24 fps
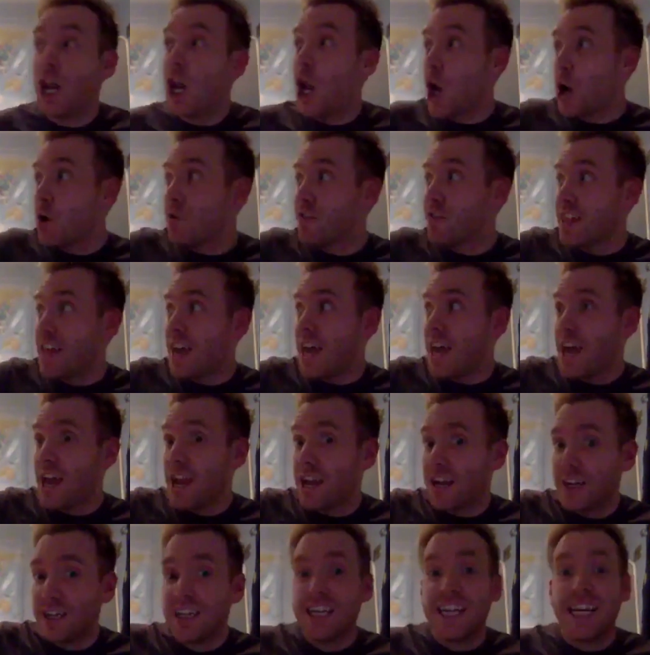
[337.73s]
"Look over
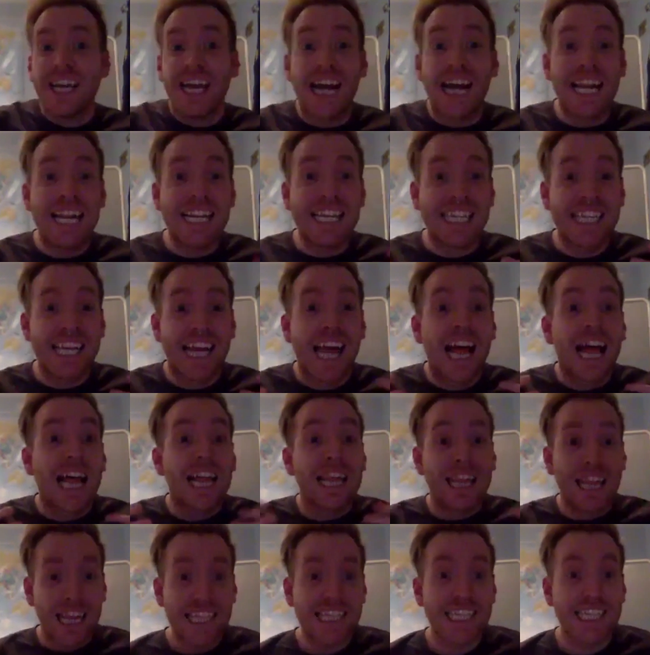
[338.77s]
there," and
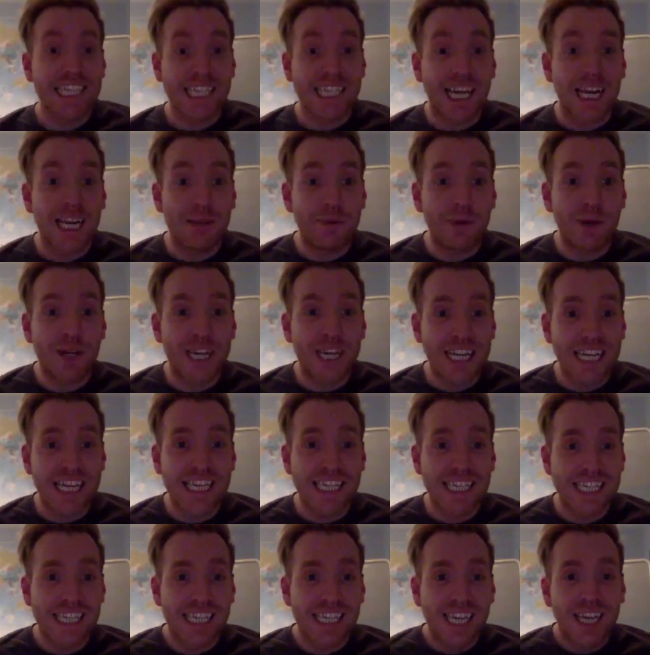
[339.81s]
that's exactly what it
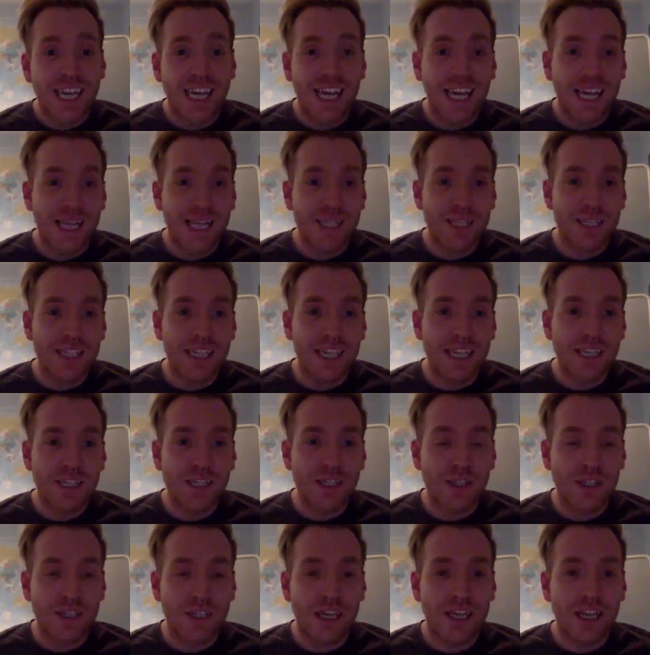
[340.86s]
is. It's
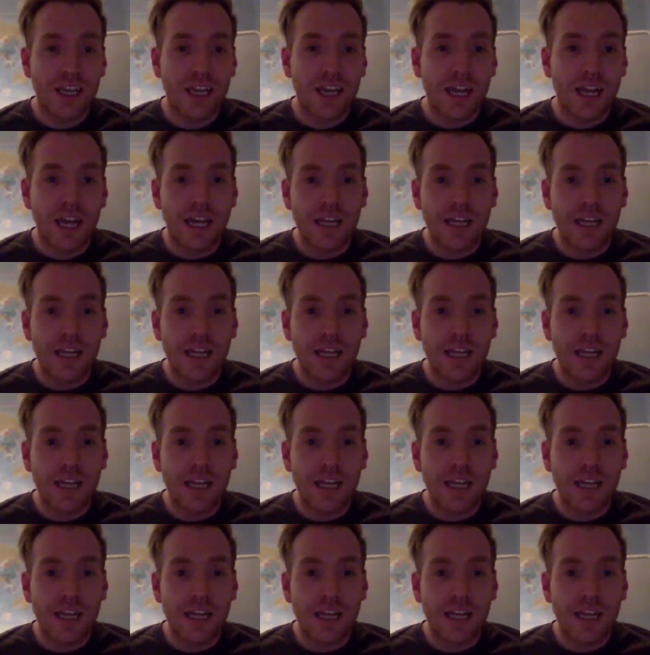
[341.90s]
just a